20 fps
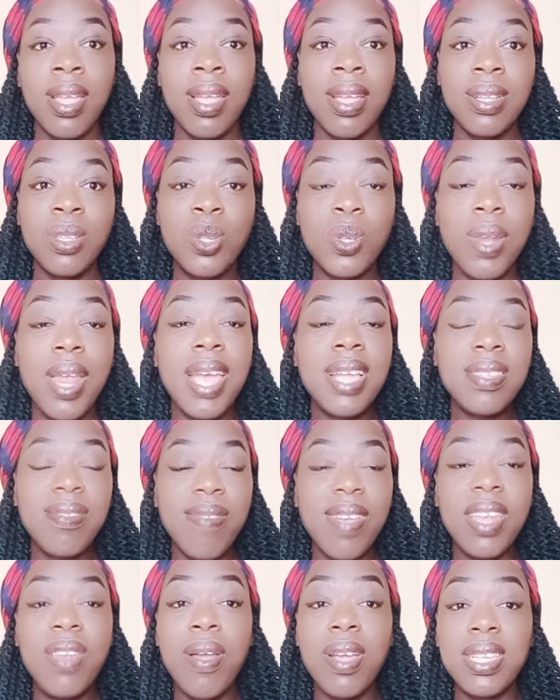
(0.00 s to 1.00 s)
Today's
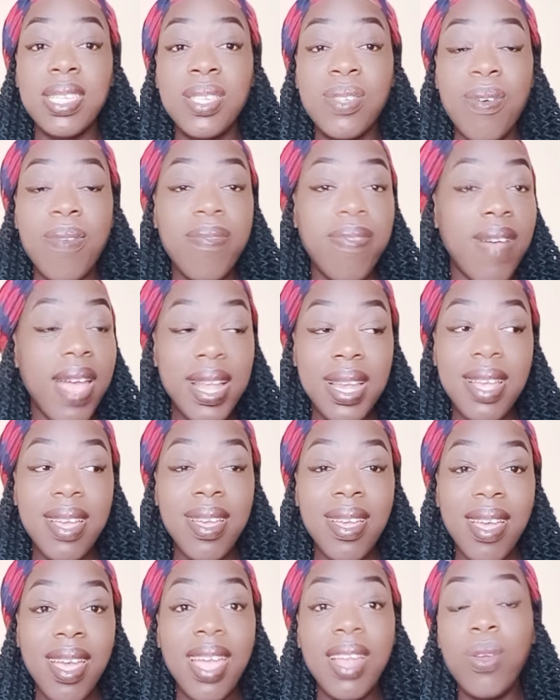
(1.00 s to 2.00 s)
video is so funny
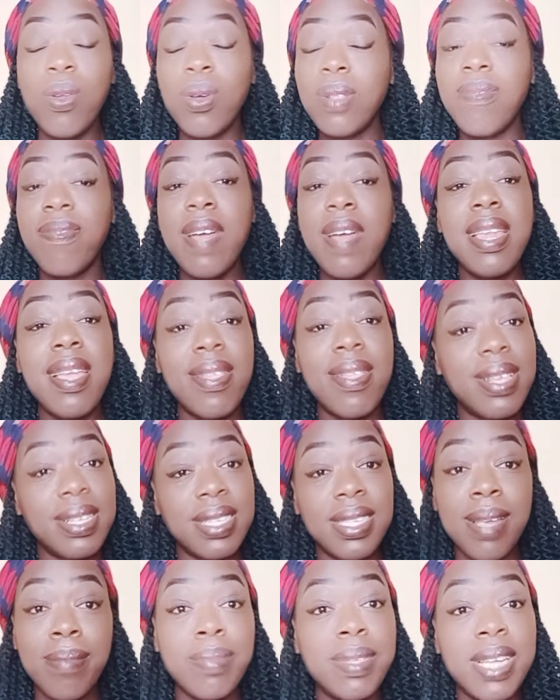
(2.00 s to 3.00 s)
and not funny at the
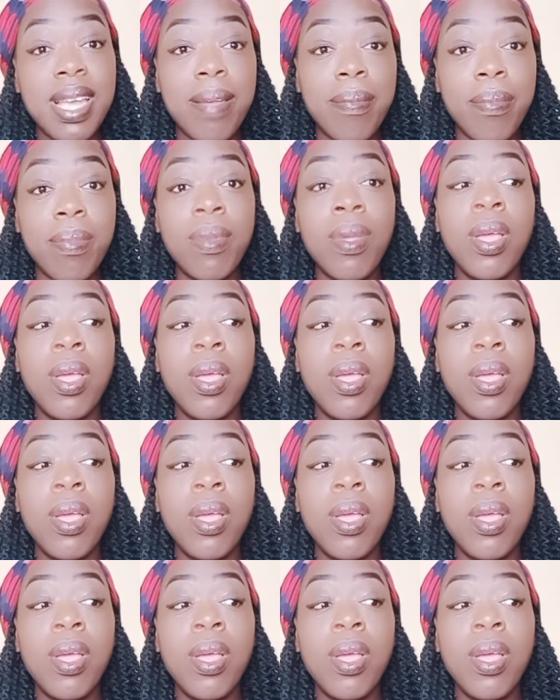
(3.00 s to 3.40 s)
same time.